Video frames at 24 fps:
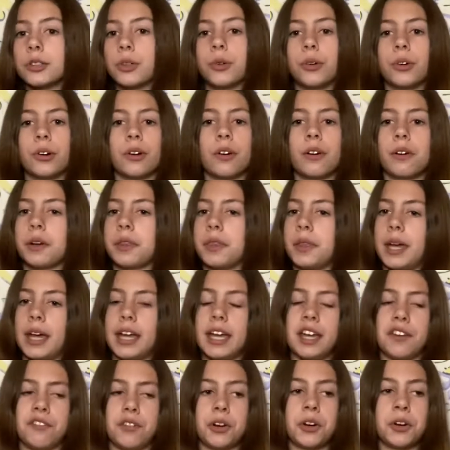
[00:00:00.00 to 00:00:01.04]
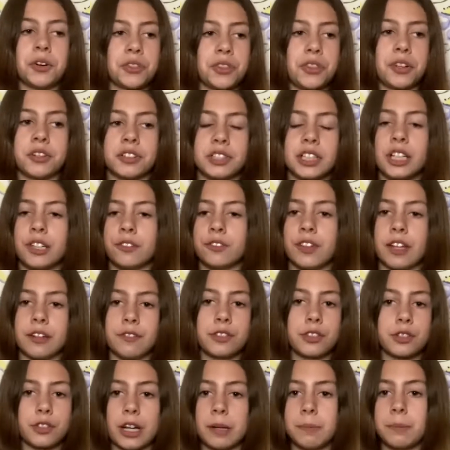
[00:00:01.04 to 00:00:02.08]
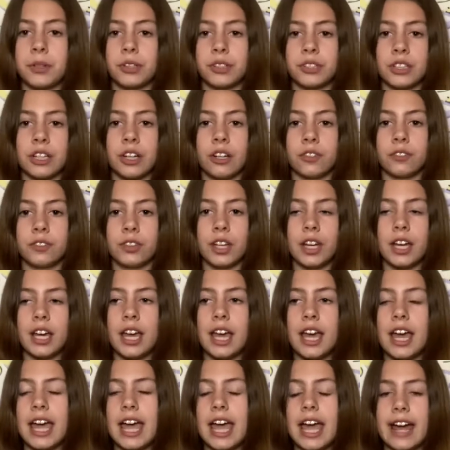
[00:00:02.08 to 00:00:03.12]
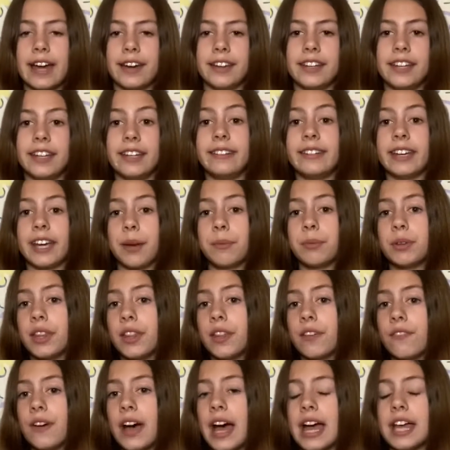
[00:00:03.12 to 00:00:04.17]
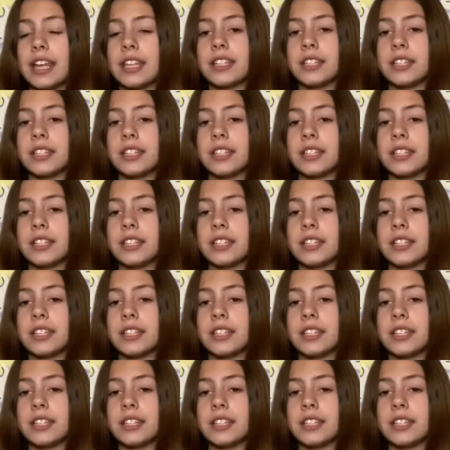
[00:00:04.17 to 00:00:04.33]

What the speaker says: or they have hurt themselves, they've scraped themselves, and you need to take them to the vet.